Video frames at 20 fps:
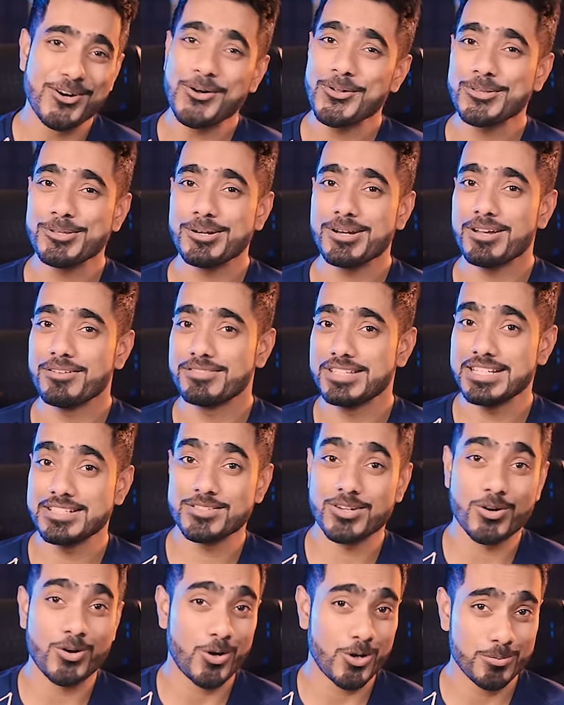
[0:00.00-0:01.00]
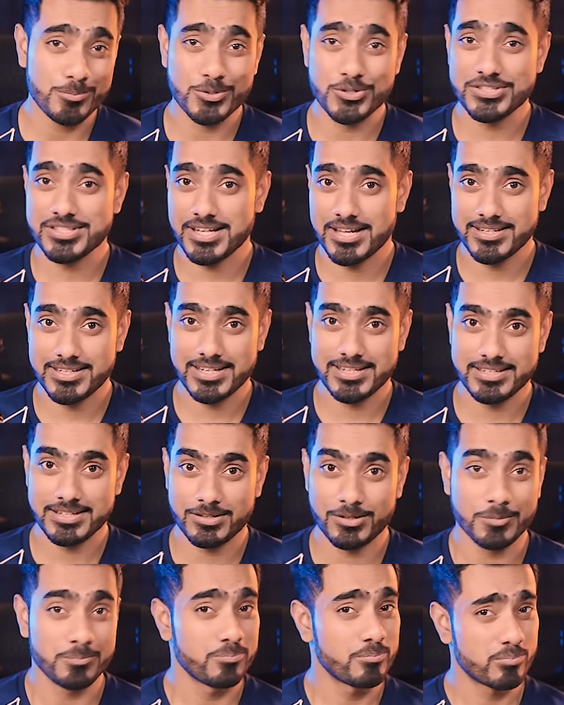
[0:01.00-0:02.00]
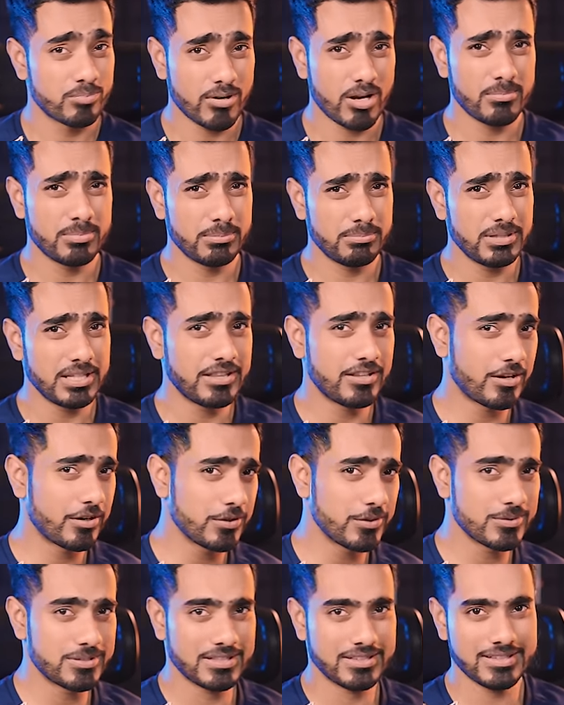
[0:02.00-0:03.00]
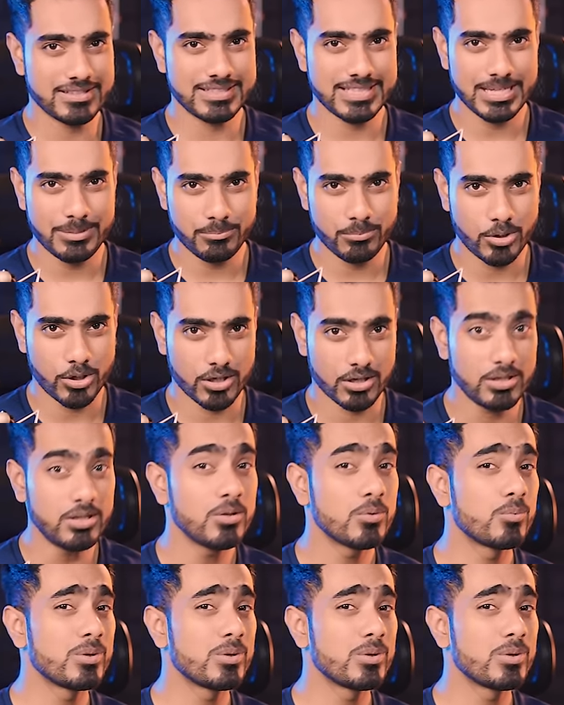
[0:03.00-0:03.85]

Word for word: All three of these are almost identical. Probably they're using the same model.